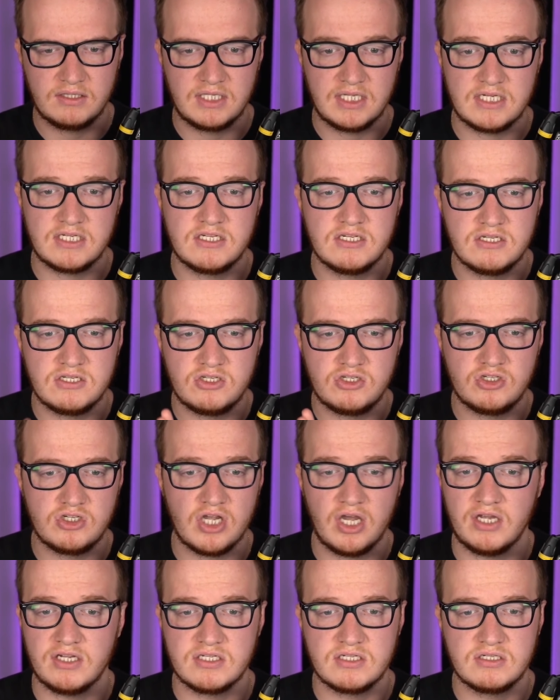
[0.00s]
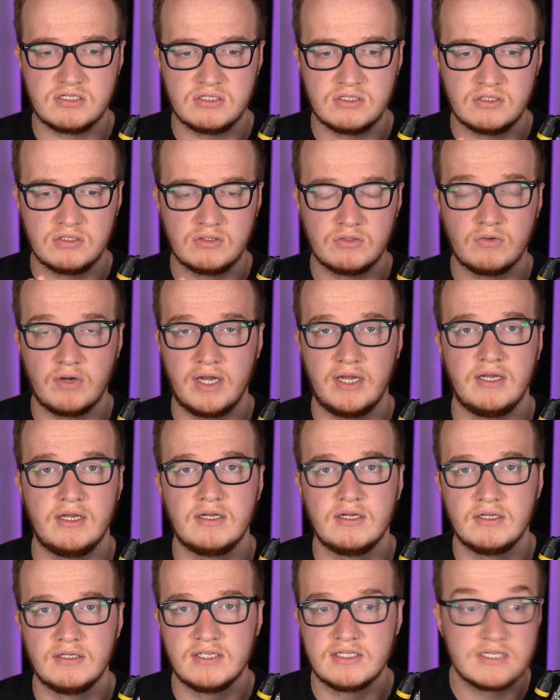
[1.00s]
This is just
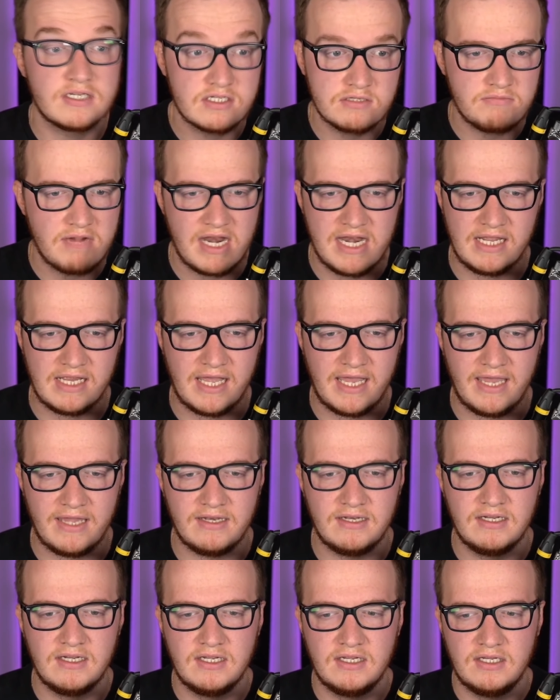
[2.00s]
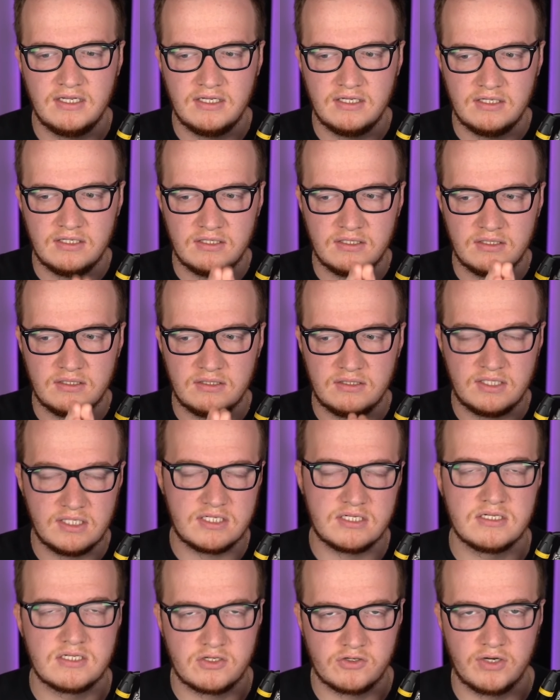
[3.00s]
Craig. This isn't Mini Lad.
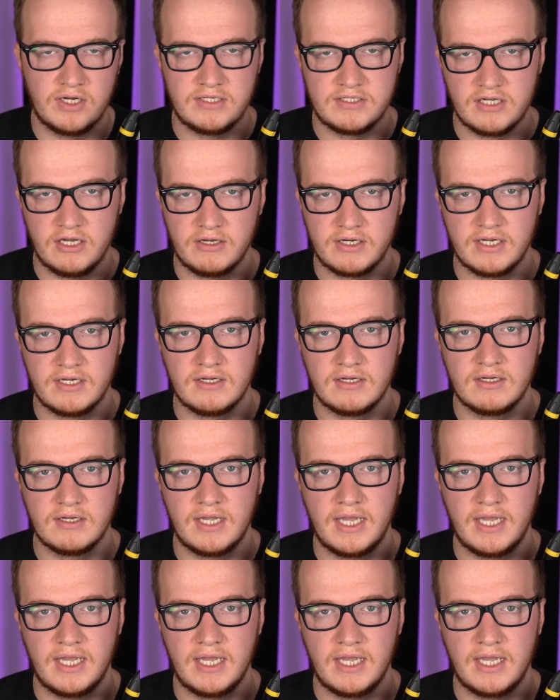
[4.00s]
This is Craig talking.